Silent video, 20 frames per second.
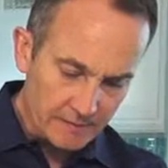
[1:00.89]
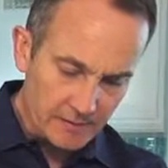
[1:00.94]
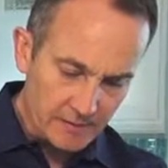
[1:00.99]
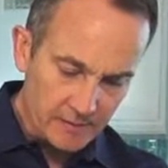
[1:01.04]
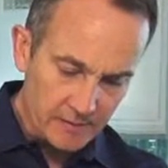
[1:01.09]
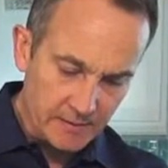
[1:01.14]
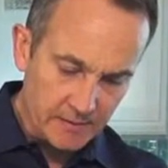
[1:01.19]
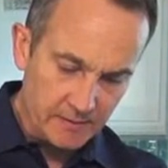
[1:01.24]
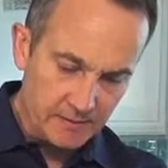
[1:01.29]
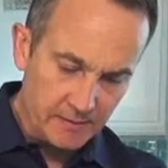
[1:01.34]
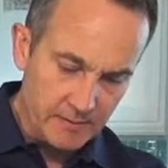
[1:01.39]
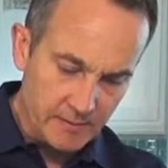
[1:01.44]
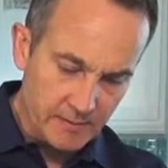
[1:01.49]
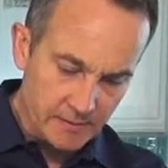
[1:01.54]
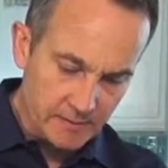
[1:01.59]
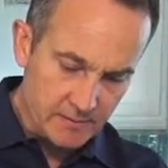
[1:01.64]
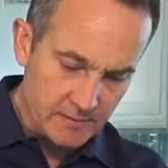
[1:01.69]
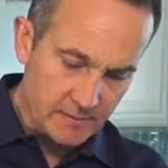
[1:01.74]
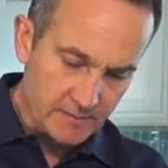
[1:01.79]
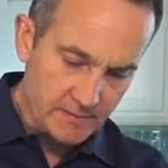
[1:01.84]
I've done here
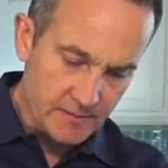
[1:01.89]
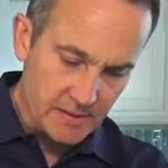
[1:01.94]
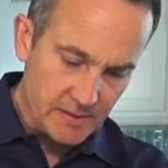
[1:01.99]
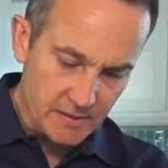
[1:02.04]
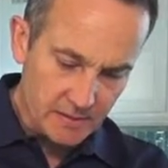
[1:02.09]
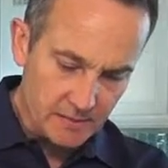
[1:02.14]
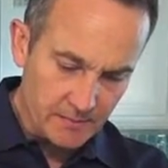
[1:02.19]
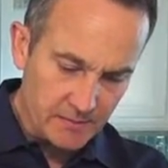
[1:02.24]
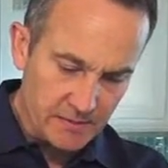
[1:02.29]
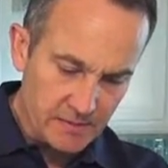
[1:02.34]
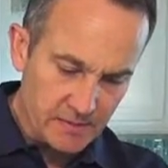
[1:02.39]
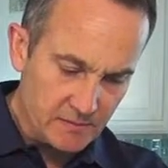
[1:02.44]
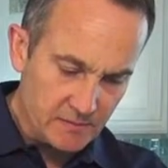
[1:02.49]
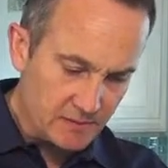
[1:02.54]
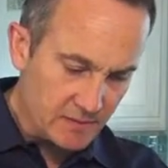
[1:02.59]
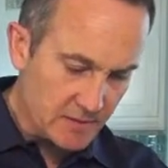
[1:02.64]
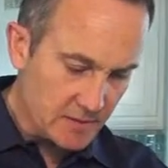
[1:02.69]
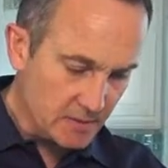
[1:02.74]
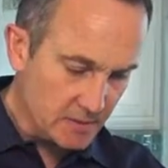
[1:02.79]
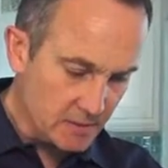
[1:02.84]
is I've taken a piece of
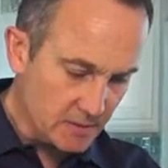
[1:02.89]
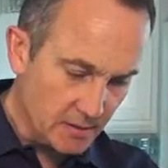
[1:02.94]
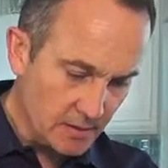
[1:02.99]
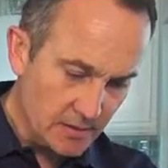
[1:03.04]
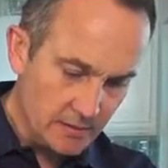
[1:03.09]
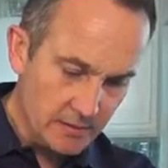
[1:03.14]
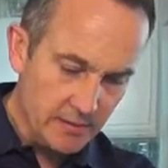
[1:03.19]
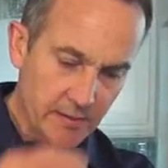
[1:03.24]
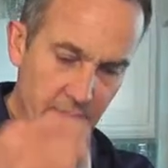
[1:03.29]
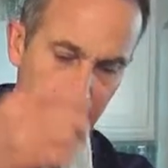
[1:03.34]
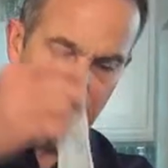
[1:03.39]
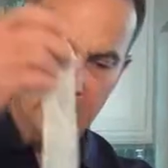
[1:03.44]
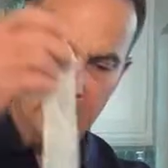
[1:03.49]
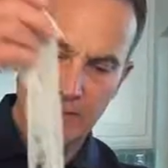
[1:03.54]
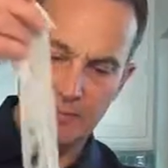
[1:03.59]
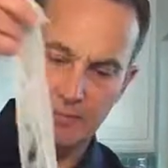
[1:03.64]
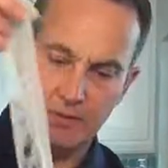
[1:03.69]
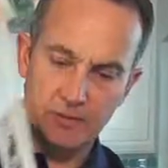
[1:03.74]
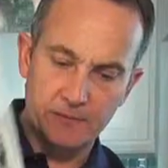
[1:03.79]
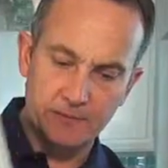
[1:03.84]
cheesecloth and
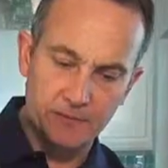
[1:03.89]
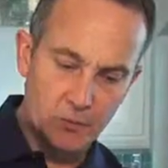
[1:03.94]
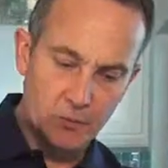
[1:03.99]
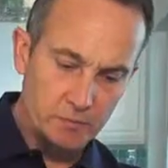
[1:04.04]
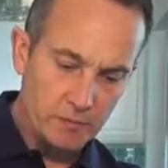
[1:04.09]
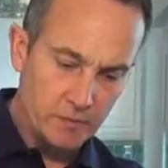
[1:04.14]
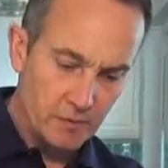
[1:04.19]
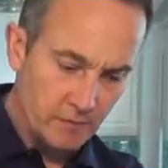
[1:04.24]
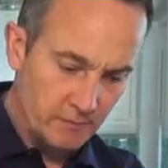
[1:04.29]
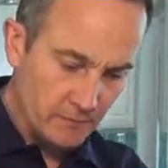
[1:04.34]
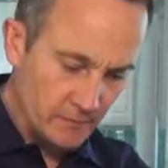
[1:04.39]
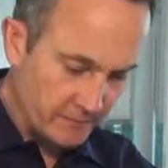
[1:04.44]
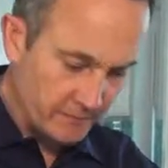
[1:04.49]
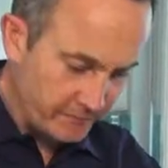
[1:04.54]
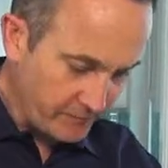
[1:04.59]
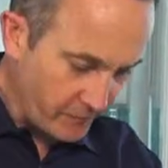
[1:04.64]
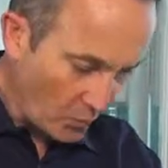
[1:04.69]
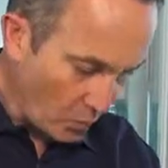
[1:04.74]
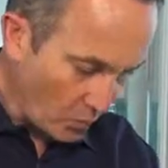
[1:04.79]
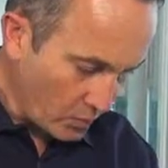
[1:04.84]
I'm going to fold it over
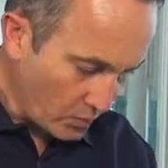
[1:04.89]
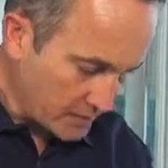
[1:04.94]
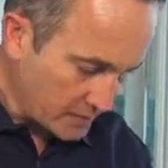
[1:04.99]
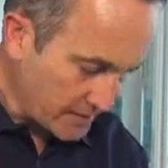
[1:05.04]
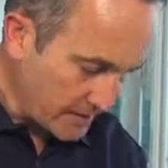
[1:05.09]
4